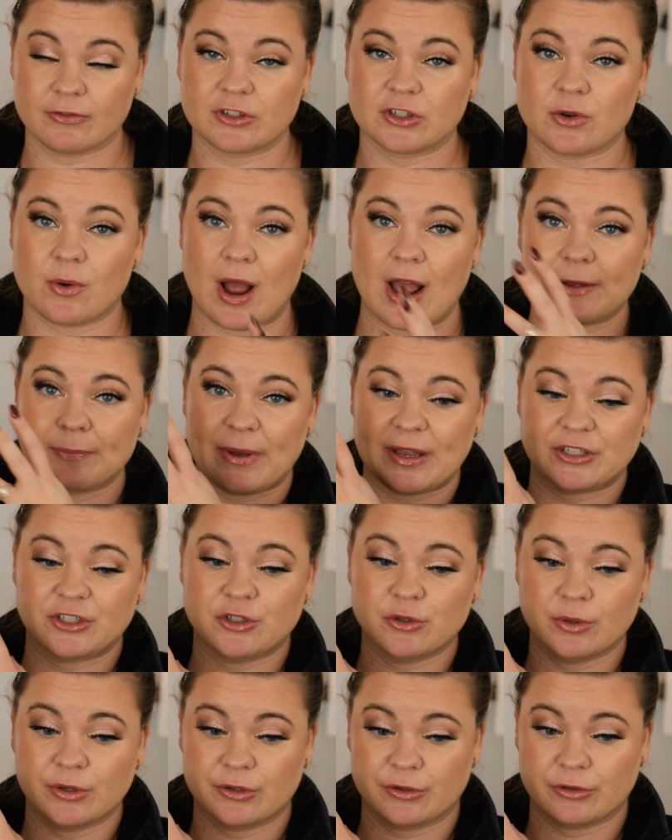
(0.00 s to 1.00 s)
so I paid
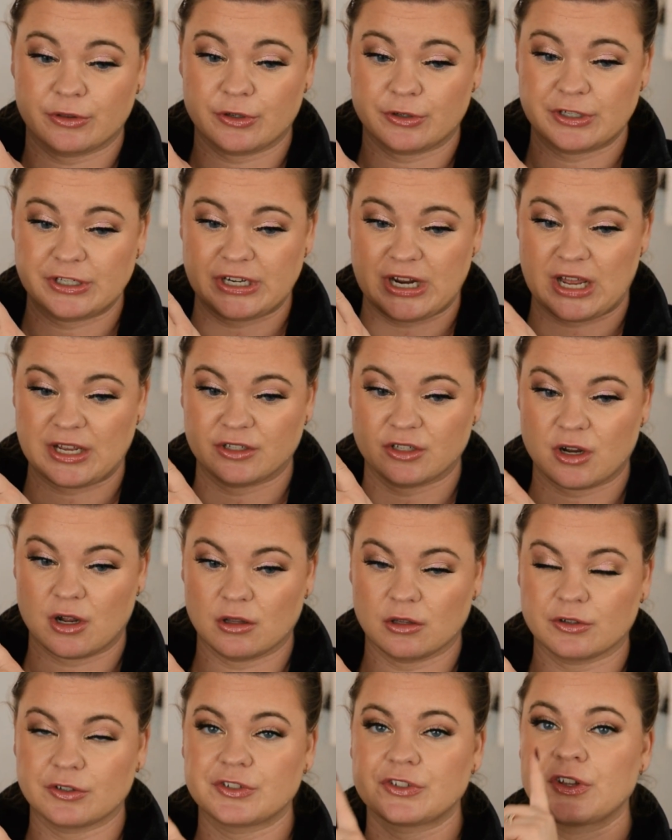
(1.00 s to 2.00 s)

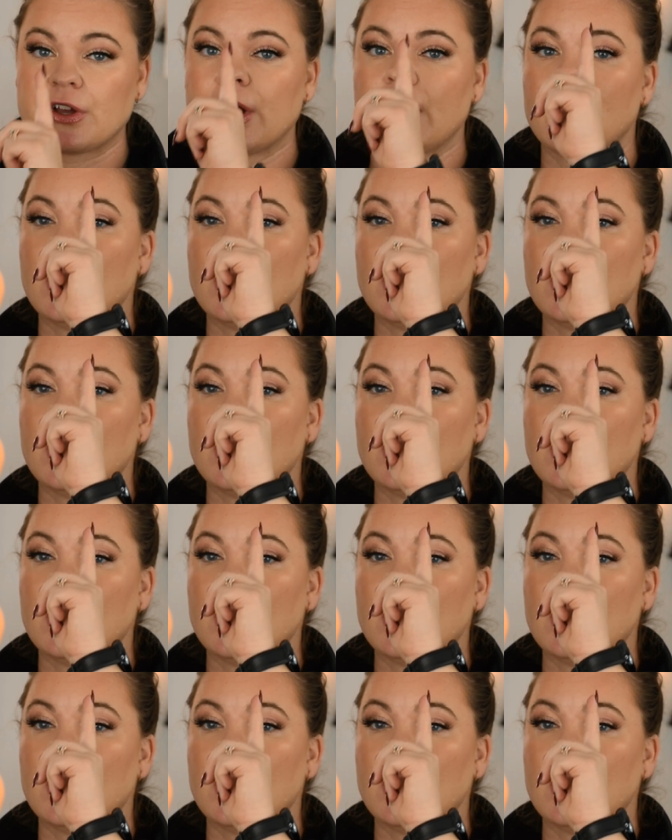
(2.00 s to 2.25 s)
$239